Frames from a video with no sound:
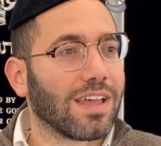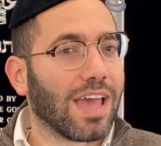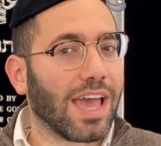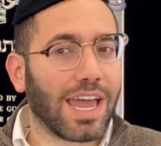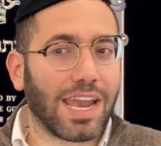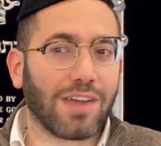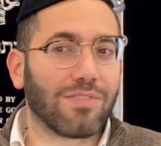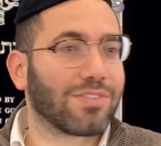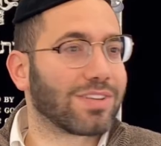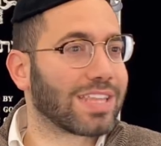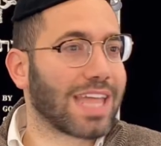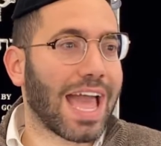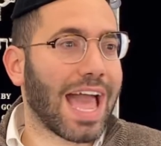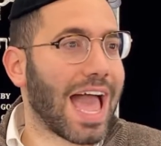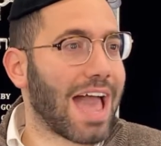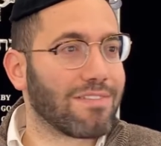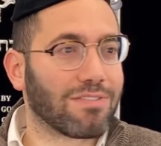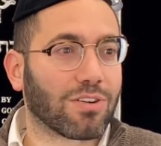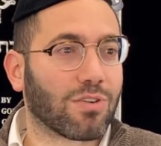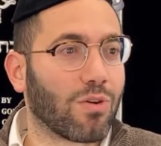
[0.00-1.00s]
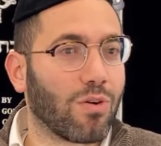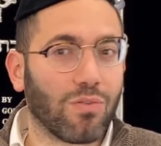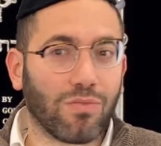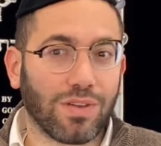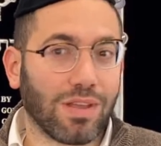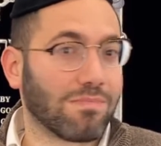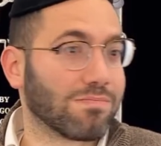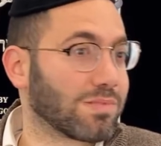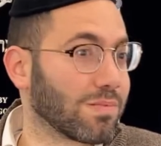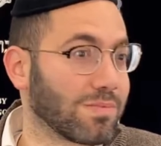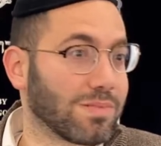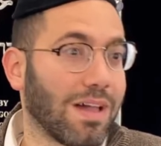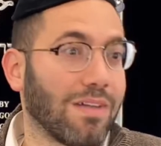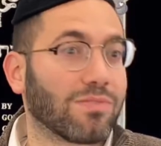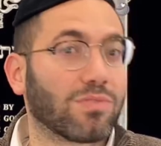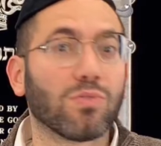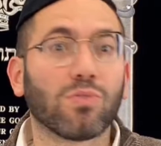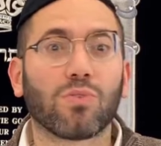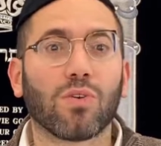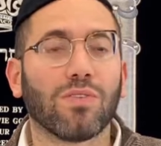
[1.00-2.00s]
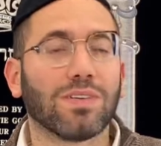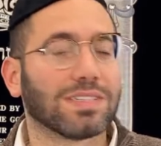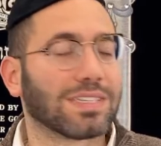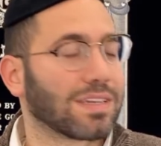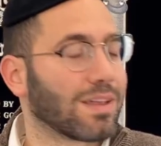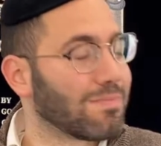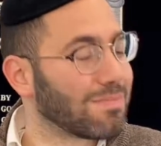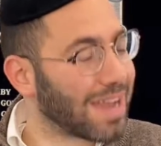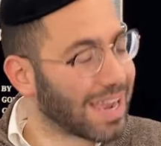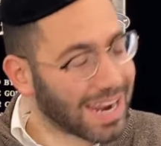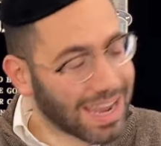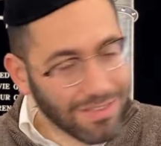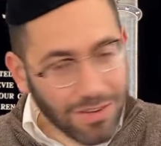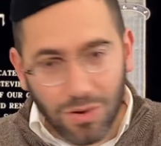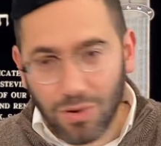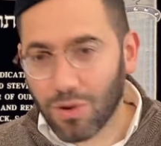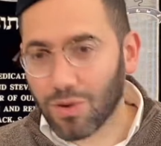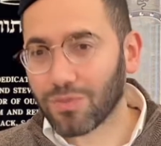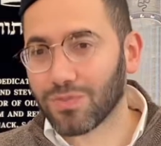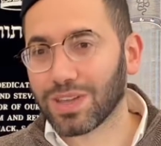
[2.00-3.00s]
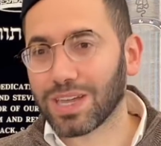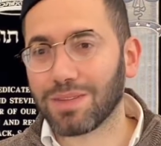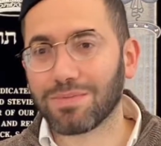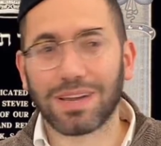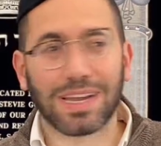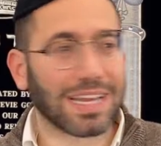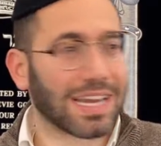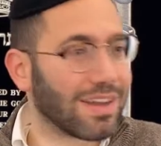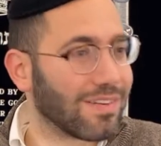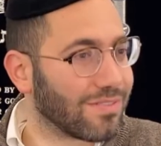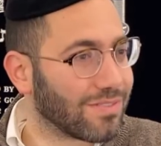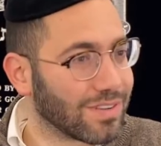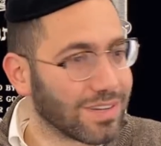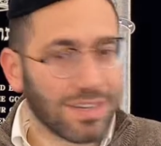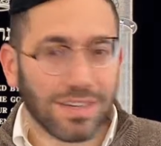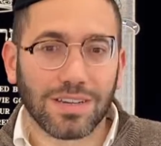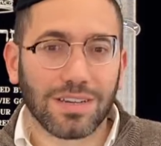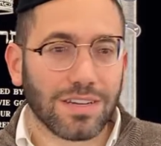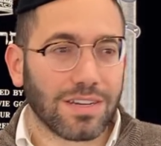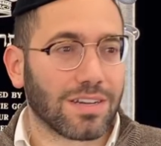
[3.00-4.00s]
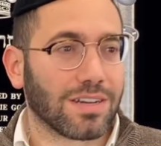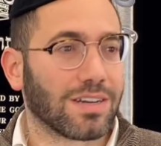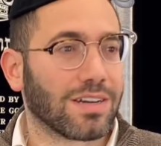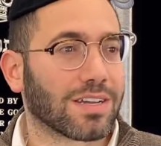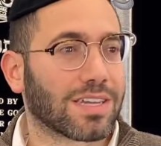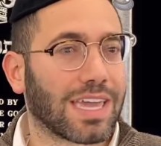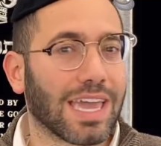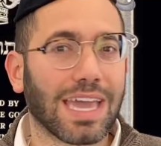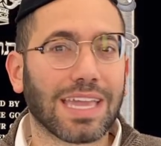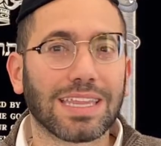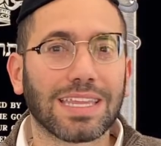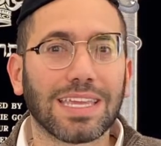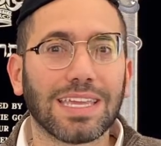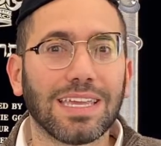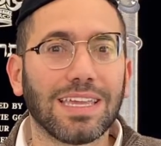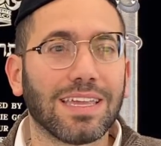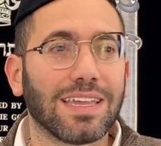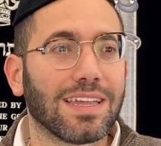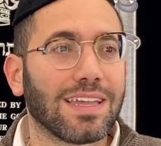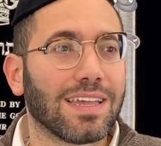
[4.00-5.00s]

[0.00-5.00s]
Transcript: And every day I have a coffee. I'm sometimes I have two coffees. I'm not gonna have a coffee. I'm not gonna have a candy.